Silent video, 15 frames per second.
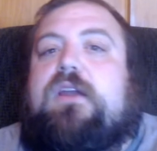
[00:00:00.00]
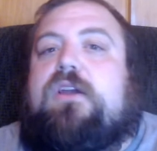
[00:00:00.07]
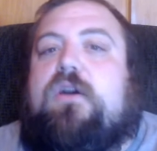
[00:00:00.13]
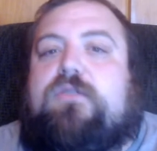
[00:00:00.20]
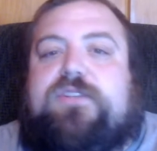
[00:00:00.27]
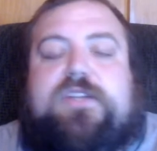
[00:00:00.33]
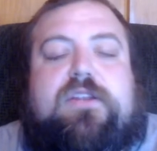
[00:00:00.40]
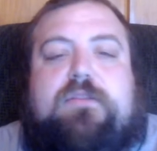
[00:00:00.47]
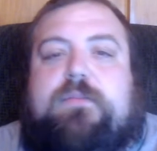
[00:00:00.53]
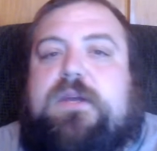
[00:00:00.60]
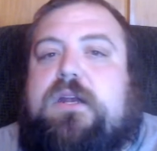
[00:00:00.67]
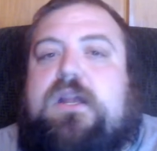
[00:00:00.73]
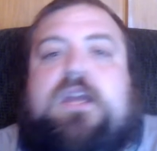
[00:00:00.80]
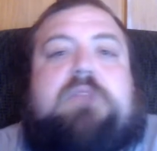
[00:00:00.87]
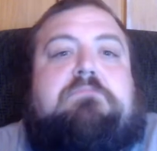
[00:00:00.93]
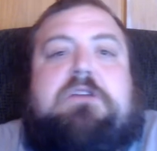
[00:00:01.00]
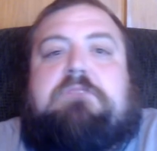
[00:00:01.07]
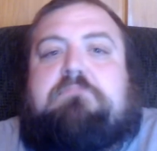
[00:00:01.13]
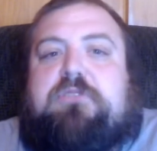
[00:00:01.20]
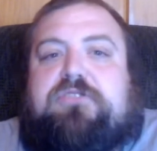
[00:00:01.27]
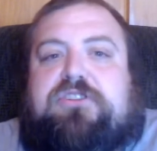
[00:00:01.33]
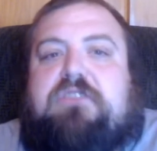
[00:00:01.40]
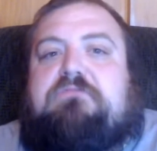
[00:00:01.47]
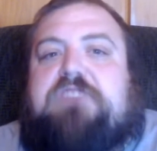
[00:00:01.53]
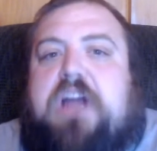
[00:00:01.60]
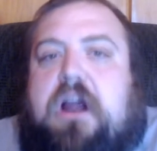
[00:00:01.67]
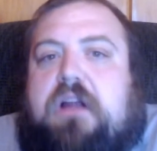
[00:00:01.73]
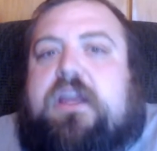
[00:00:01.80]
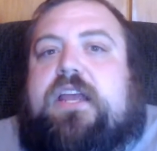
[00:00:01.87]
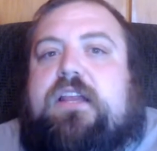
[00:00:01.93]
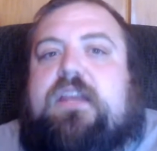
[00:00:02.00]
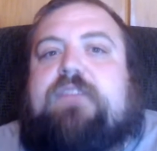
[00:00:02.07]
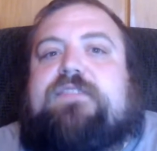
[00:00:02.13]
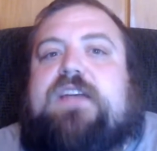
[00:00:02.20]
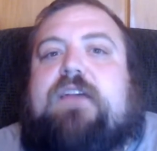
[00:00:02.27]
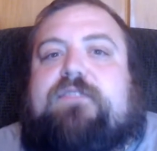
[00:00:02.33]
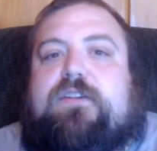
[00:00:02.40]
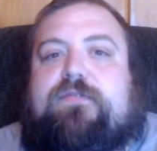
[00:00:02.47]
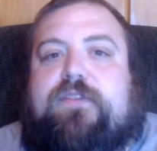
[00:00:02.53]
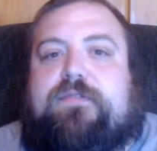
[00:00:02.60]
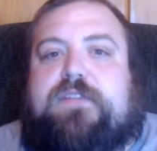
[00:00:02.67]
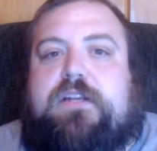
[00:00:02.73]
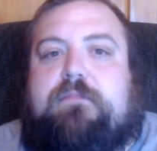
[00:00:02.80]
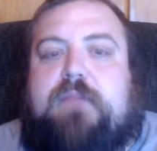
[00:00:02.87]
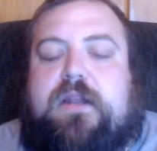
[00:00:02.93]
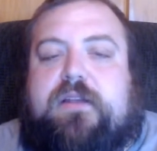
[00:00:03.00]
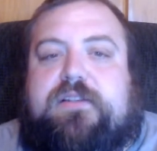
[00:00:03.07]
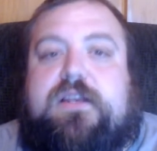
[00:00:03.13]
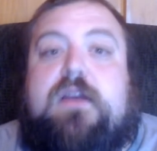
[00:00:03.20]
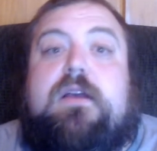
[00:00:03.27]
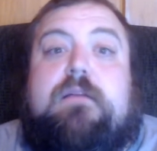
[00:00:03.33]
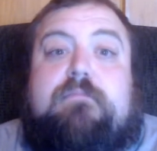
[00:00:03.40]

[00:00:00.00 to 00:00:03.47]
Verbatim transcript: goes to the meeting. There's no dirt. He leaves after 15 minutes.